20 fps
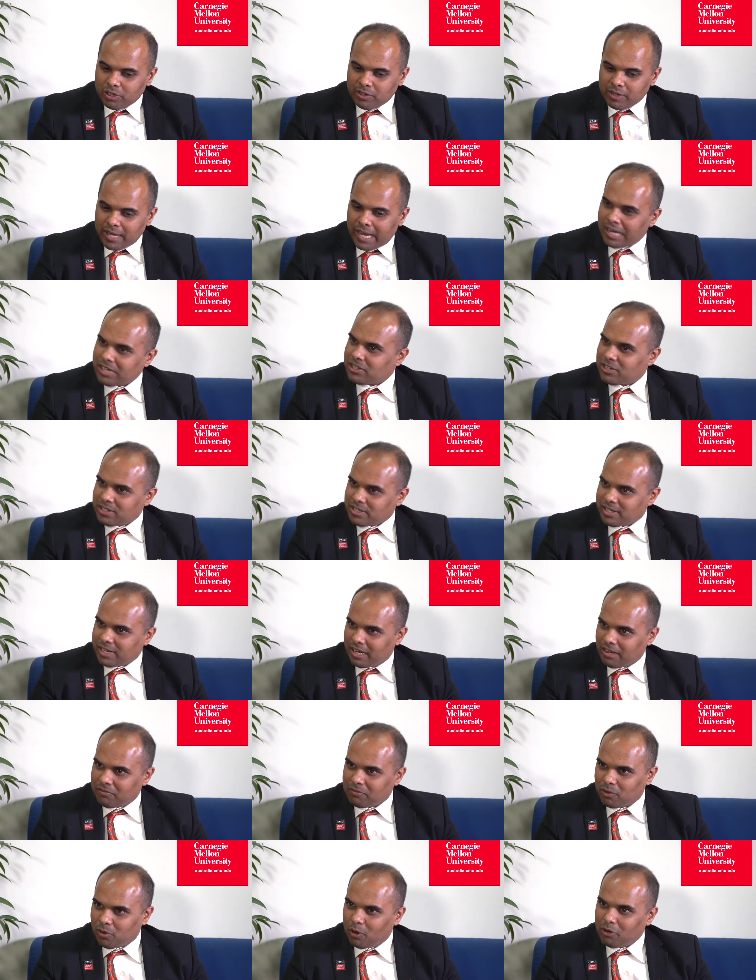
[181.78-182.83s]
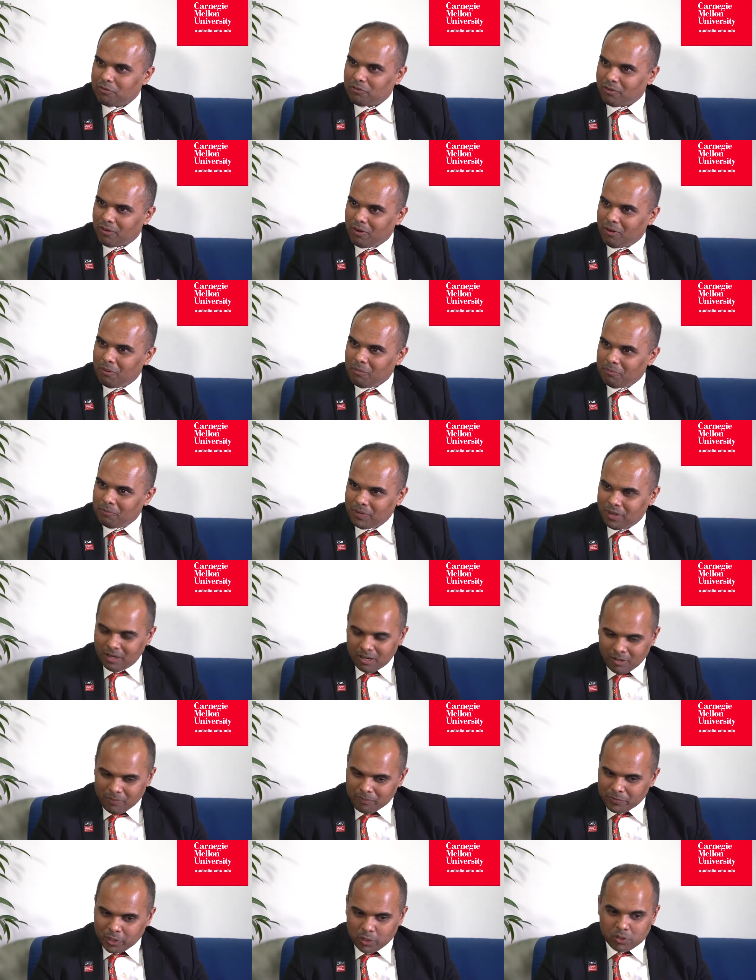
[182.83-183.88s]
on the reactions that I've got
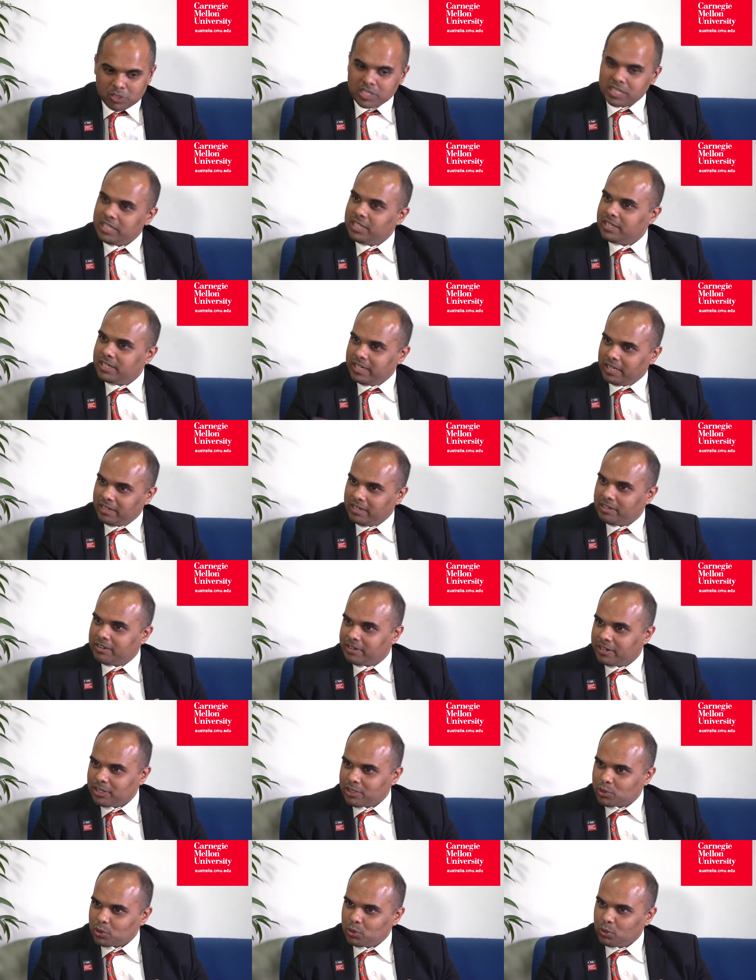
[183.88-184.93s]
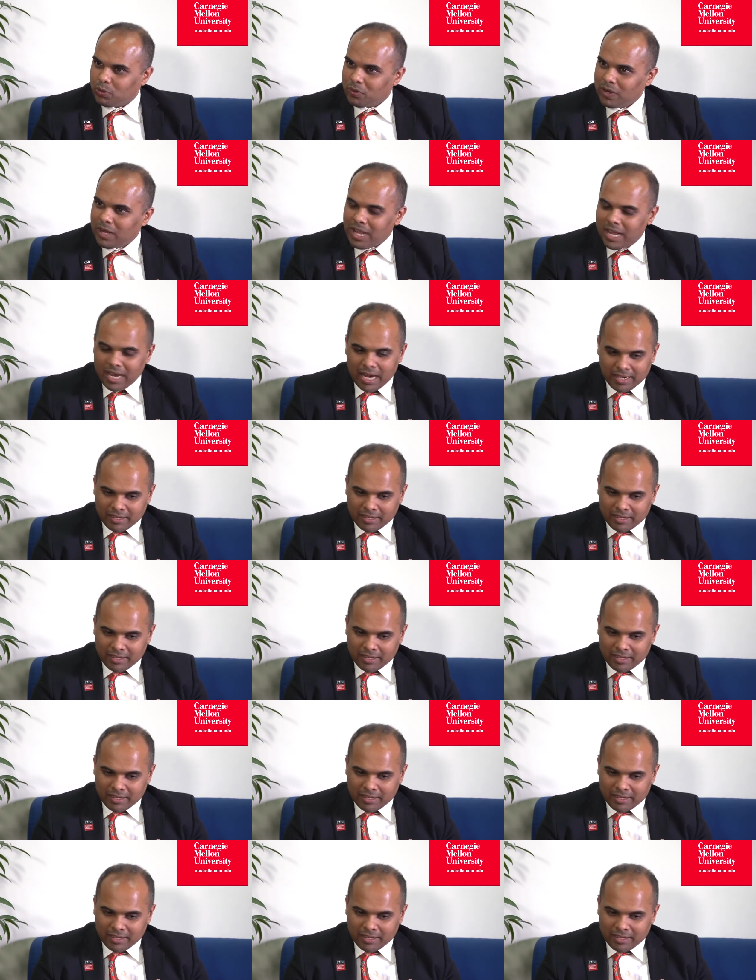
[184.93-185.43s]
from senior dignitaries who